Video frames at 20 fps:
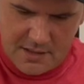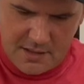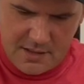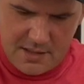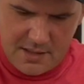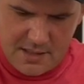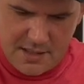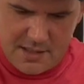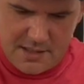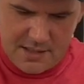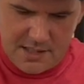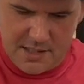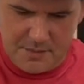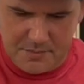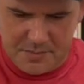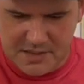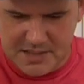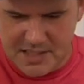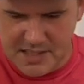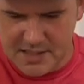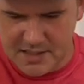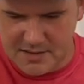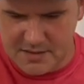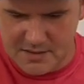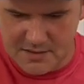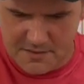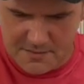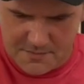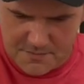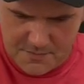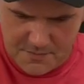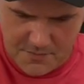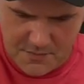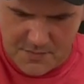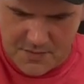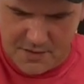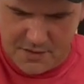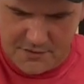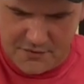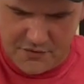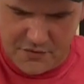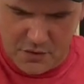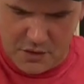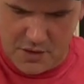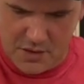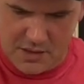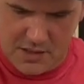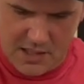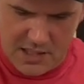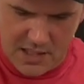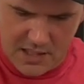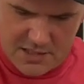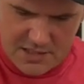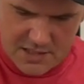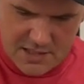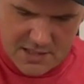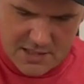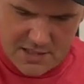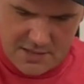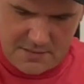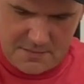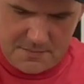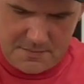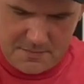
Get at that potato, a few little cuts in it.